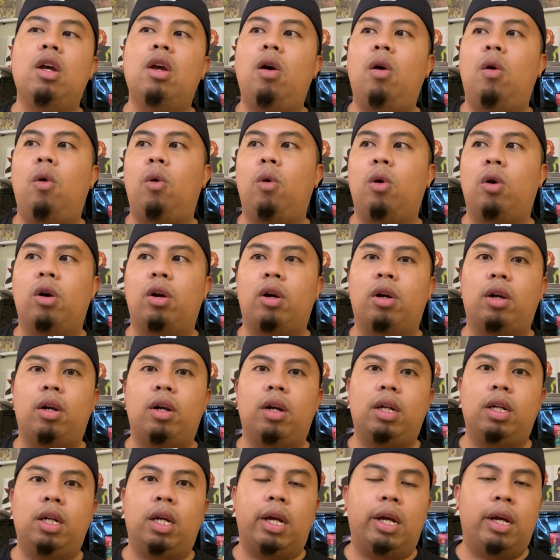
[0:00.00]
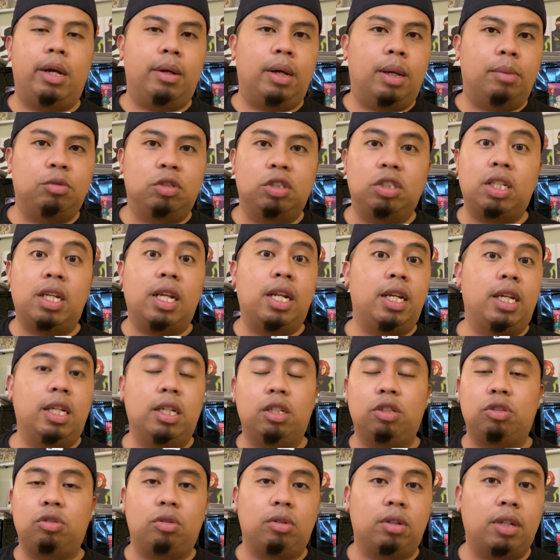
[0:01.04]
or I'm just getting
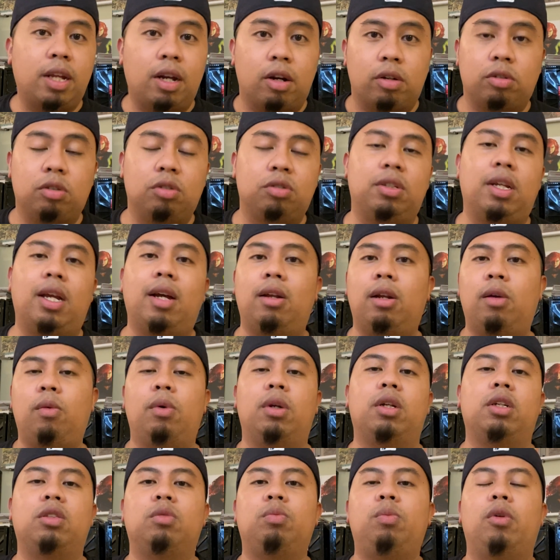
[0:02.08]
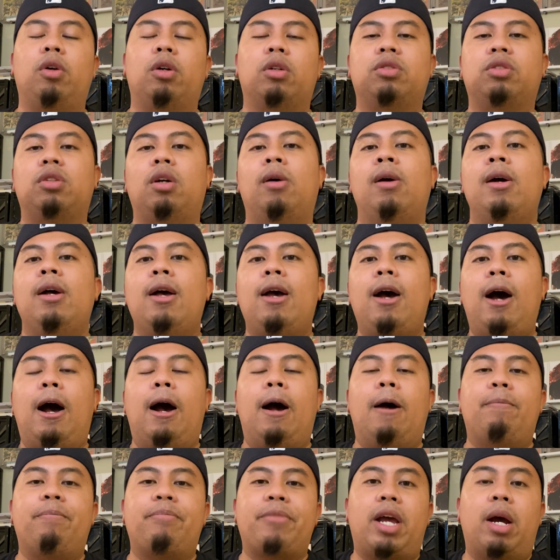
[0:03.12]
into certain characters now and I want to explore. So
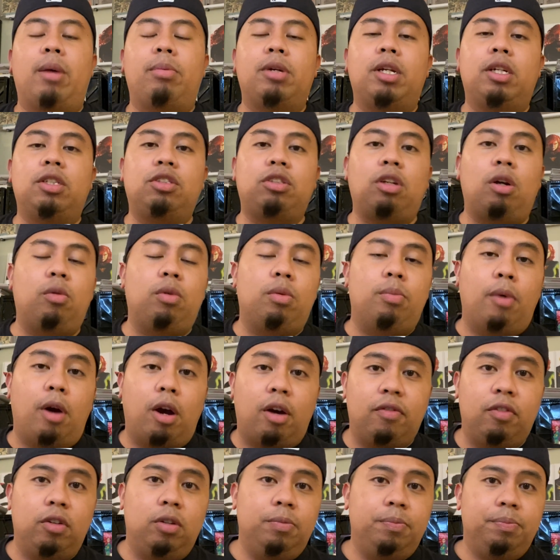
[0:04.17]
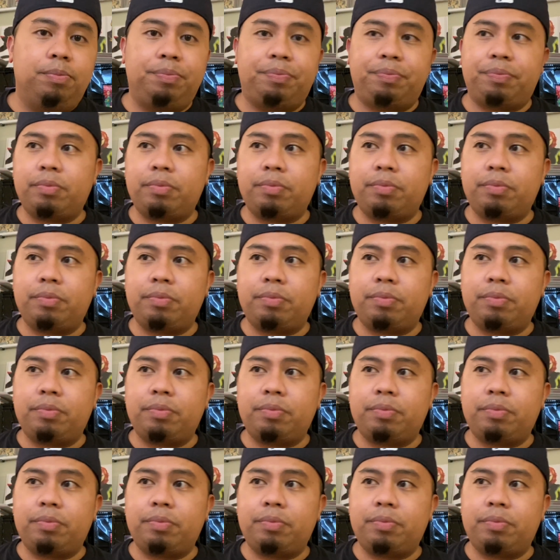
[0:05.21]
I'm going to start with Marvel.